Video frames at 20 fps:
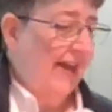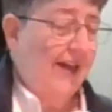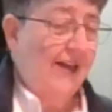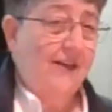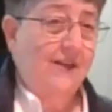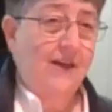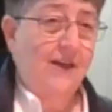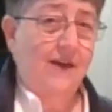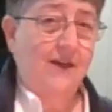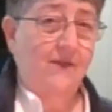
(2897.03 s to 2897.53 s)

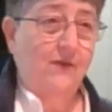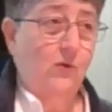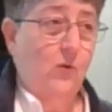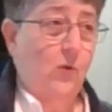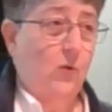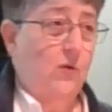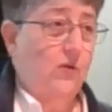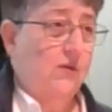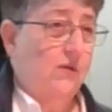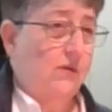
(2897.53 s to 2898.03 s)
And then, of
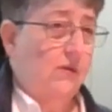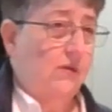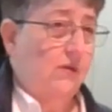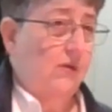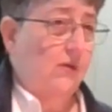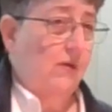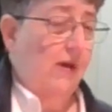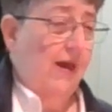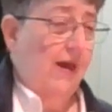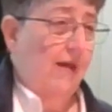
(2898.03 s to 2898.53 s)
course,
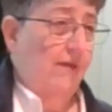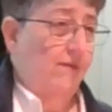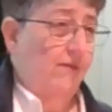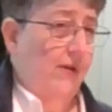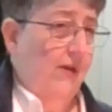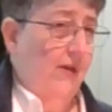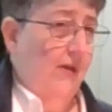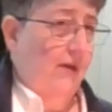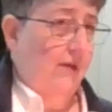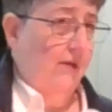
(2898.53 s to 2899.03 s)
you
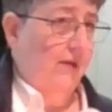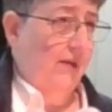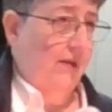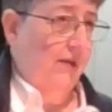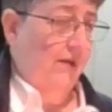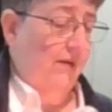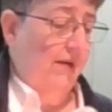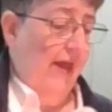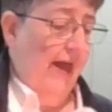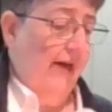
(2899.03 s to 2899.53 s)
have the,
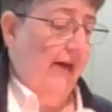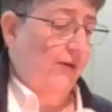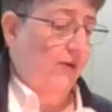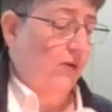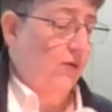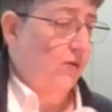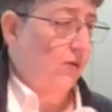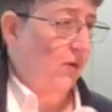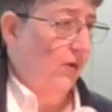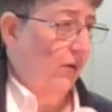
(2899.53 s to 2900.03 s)
the
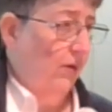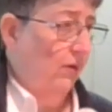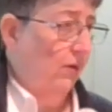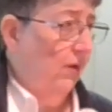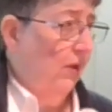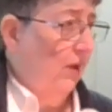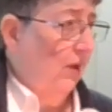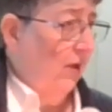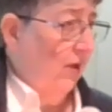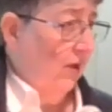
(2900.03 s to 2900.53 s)
actors are
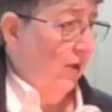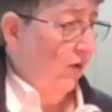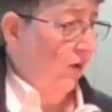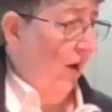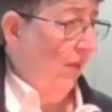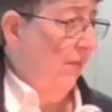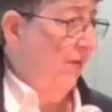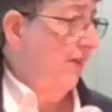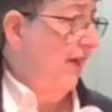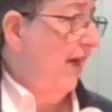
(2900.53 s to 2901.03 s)

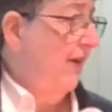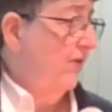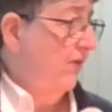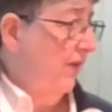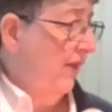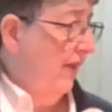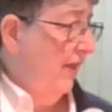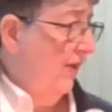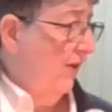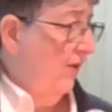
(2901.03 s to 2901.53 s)

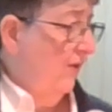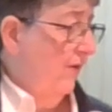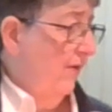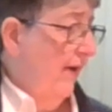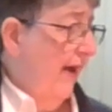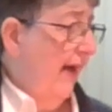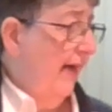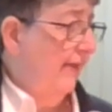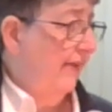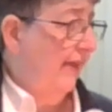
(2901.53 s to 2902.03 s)
dramatizing it, you know,
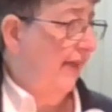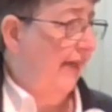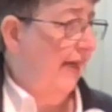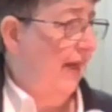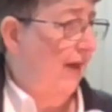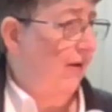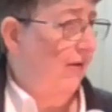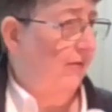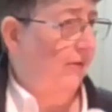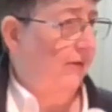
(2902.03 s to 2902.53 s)
they're acting
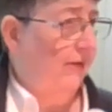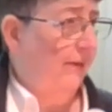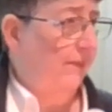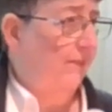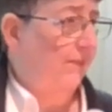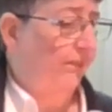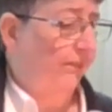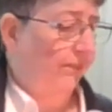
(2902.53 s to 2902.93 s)
it out.